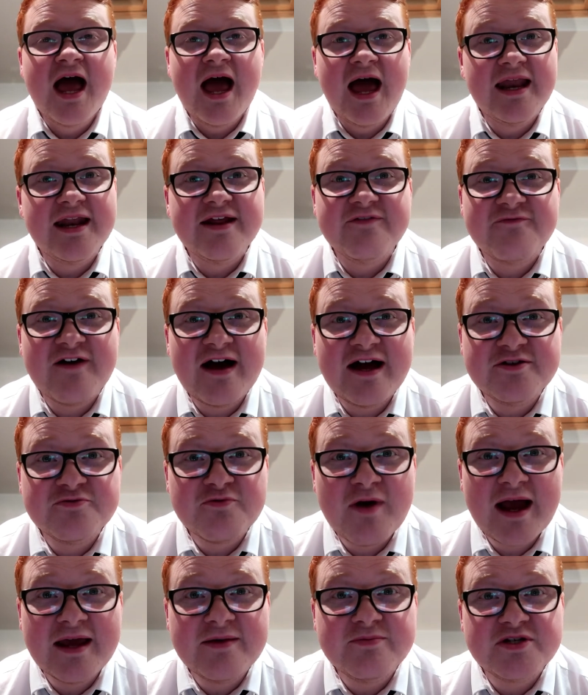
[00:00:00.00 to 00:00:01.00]
and it finds
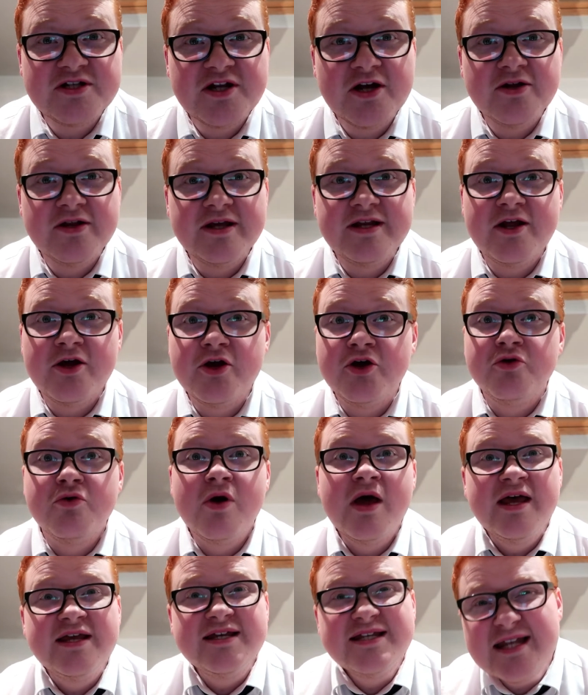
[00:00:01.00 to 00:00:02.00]
Raheem Sterling, who
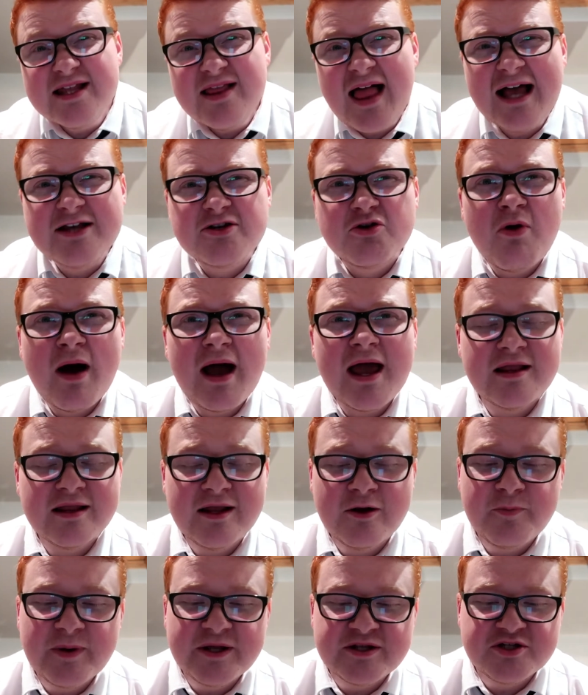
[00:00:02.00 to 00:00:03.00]
still has quite a
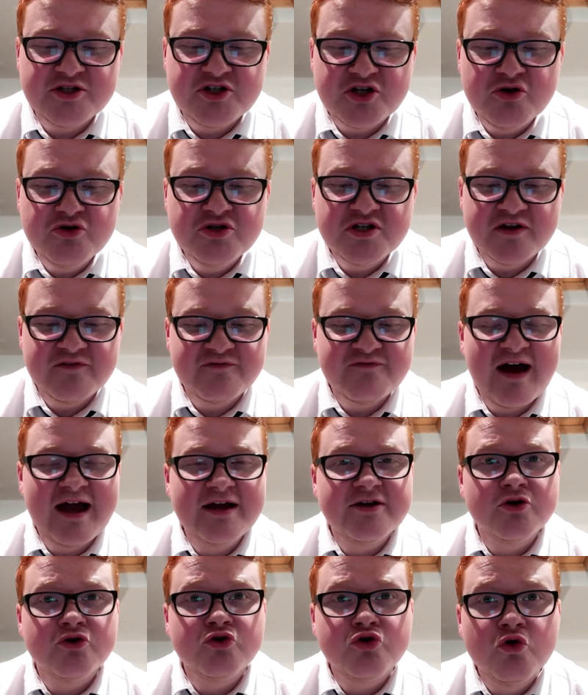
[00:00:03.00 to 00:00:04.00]
little bit to do to
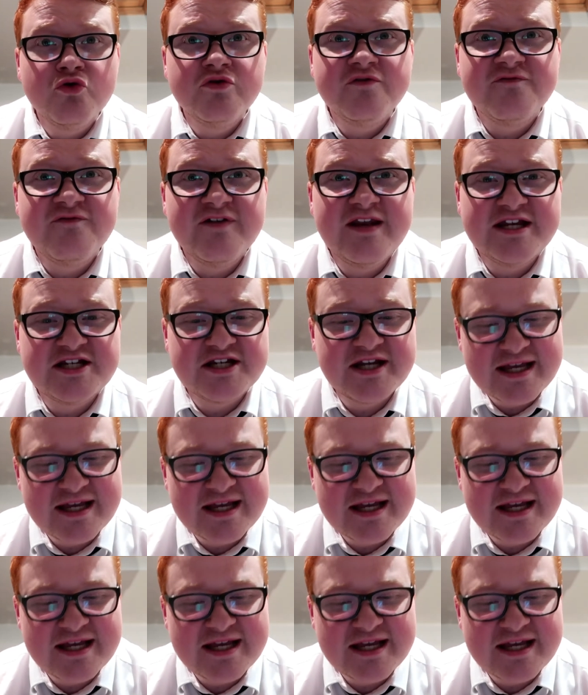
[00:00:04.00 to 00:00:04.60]
find a good finish,